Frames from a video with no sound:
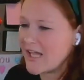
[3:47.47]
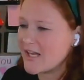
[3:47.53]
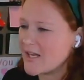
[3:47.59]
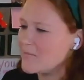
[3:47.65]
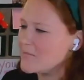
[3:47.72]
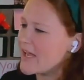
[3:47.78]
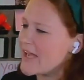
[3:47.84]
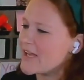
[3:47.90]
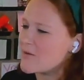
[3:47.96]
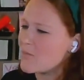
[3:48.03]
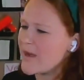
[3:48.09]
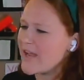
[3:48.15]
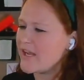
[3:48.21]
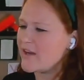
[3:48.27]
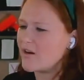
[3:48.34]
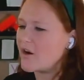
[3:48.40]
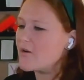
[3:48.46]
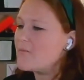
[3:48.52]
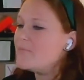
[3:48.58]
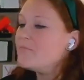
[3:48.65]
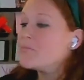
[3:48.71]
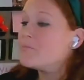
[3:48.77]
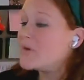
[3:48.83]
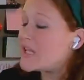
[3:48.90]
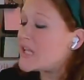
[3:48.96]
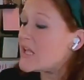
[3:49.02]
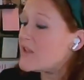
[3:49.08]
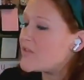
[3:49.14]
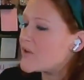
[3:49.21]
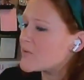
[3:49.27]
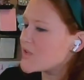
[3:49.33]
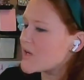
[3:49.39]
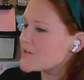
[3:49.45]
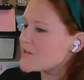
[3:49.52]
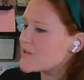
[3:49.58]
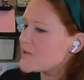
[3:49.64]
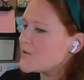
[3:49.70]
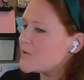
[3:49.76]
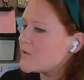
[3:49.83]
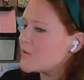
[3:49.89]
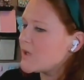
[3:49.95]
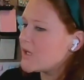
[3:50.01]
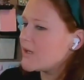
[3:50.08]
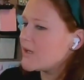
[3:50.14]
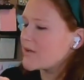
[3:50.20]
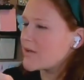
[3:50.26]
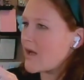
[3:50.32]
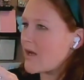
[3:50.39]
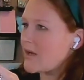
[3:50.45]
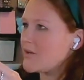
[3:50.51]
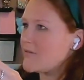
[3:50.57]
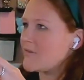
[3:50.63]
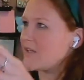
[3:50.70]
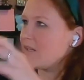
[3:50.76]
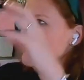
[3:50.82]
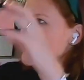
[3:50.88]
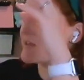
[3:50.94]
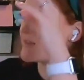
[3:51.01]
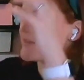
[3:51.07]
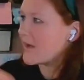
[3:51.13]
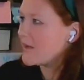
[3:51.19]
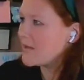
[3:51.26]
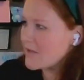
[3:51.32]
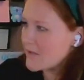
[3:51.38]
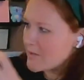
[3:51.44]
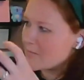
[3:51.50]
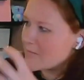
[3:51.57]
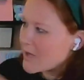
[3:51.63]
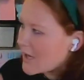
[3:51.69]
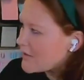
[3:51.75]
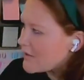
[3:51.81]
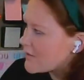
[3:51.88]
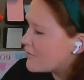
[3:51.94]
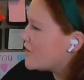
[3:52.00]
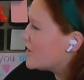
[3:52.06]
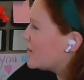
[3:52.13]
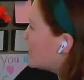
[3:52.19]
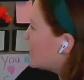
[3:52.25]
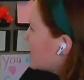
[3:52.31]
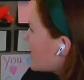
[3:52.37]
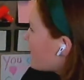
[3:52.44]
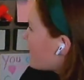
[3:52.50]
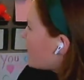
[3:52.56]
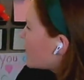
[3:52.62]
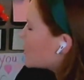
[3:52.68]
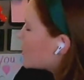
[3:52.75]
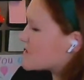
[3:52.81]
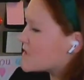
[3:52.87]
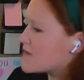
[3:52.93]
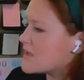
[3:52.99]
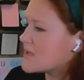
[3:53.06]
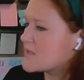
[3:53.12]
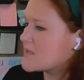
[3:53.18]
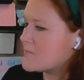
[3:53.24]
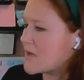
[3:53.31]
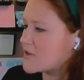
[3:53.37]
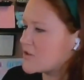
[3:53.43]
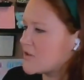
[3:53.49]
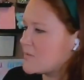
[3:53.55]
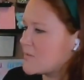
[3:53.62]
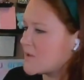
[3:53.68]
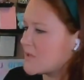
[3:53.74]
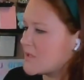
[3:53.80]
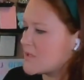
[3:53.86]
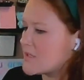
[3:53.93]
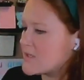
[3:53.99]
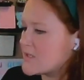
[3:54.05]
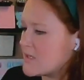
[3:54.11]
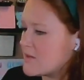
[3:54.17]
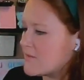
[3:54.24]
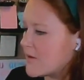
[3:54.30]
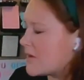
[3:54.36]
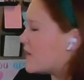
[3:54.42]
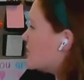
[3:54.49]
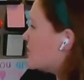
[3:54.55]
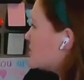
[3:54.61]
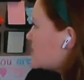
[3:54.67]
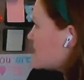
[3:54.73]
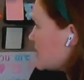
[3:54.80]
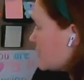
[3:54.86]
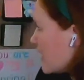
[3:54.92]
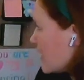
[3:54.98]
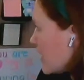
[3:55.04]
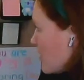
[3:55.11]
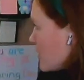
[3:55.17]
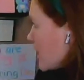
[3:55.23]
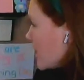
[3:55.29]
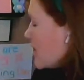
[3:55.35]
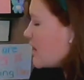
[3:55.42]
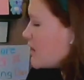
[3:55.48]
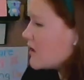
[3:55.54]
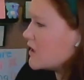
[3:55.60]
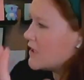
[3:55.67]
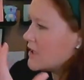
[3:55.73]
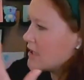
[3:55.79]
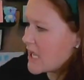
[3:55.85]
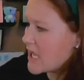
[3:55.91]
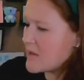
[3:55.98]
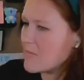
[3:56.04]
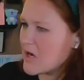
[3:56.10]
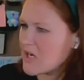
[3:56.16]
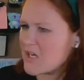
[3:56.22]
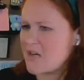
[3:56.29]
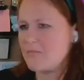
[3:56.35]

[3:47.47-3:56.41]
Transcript: I'm like, wait, but there was also kind of an asylum kind of feeling at first, especially when Steve Aoki came on, and I'm